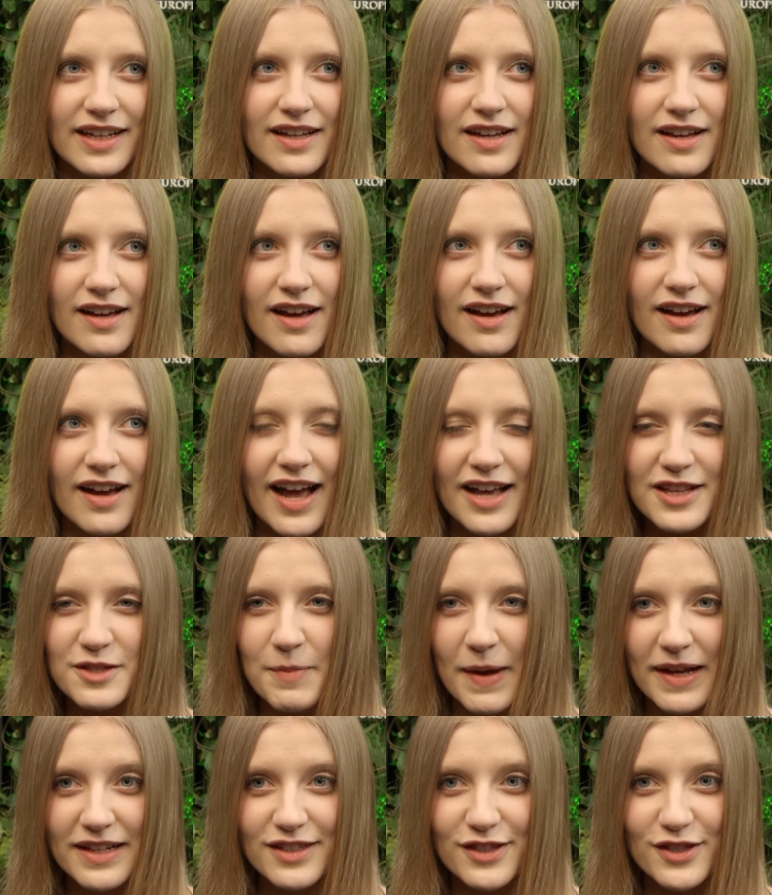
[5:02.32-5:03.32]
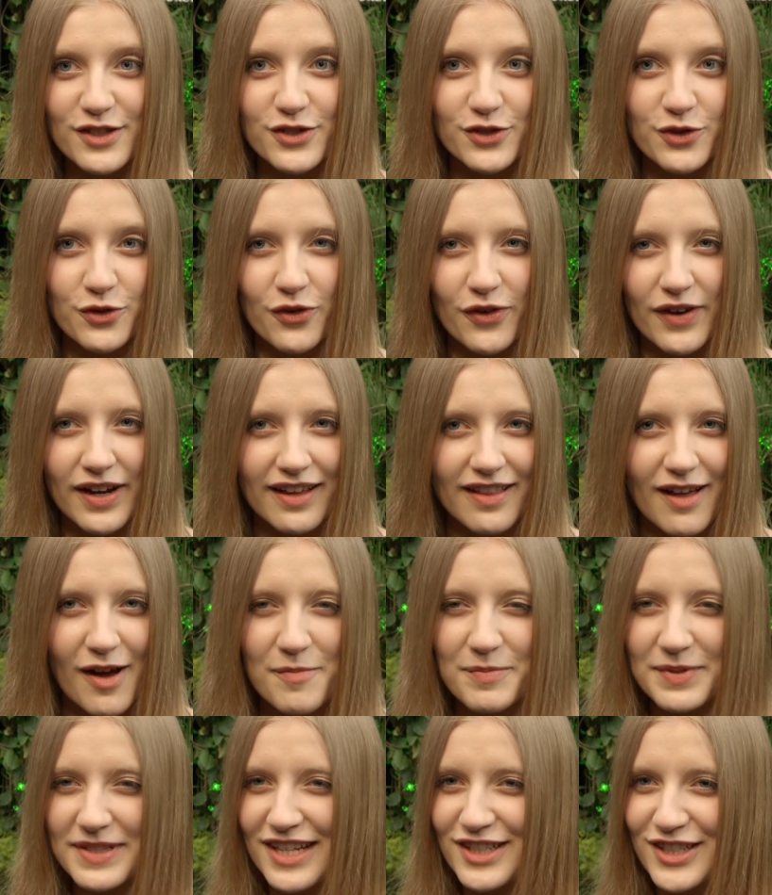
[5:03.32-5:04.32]
aspect of the story that
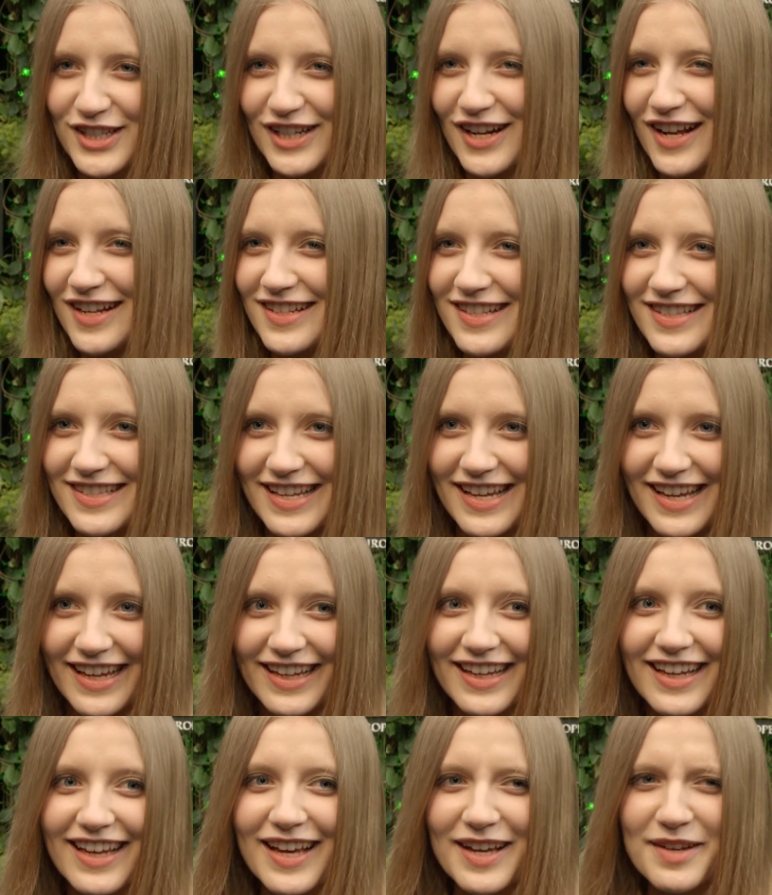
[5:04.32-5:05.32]
I'd potentially like to see.